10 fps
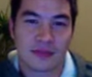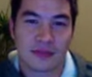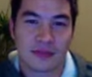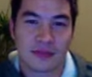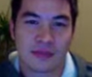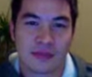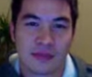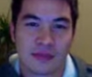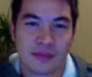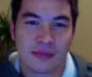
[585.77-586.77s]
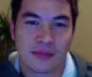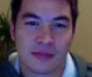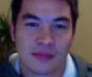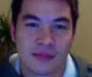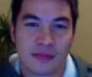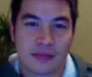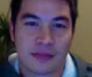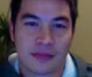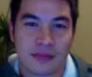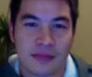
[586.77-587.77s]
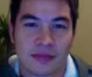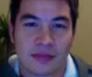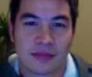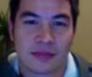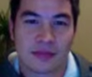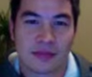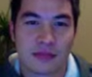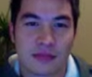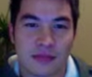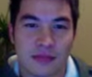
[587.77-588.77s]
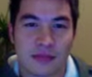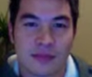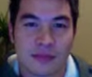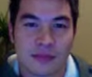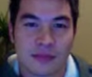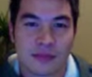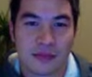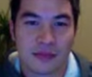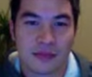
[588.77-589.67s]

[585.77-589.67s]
[no speech]